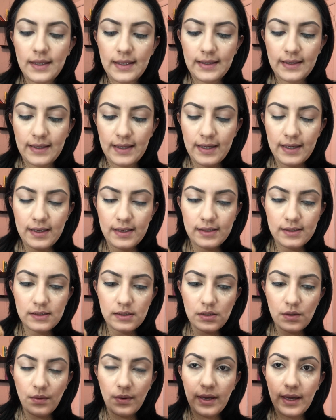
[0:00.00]

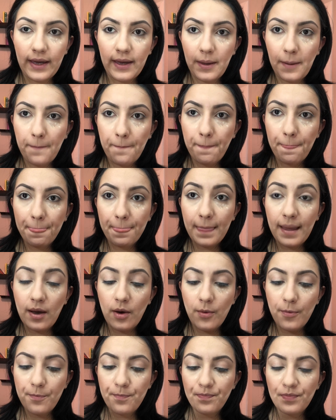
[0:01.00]
Yes, okay.
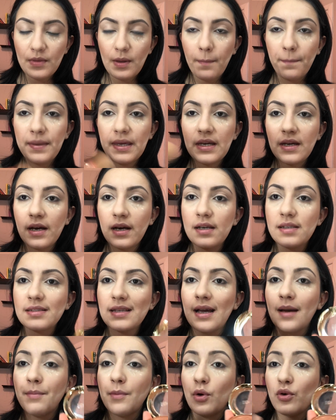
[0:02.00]
Now, because
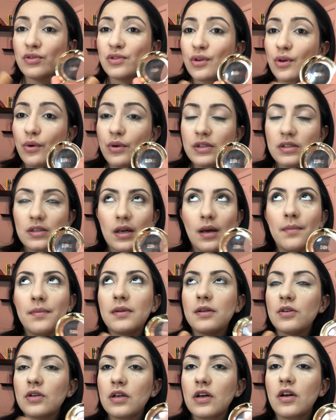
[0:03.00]
I'm
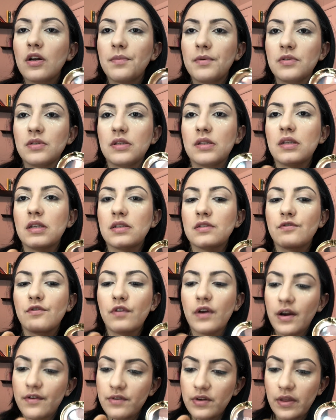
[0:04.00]
literally gonna be using this
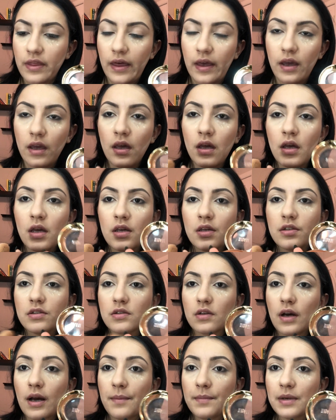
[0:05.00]
for everything.
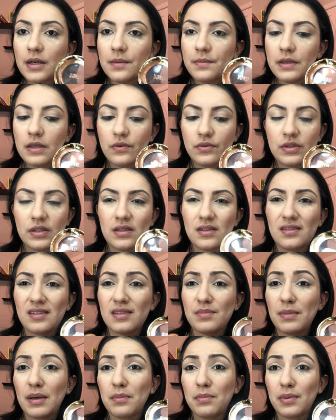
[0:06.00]
So I'm gonna be using this
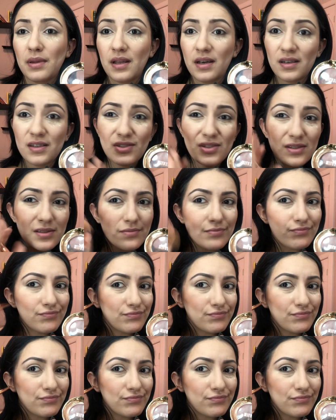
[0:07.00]
as my blush.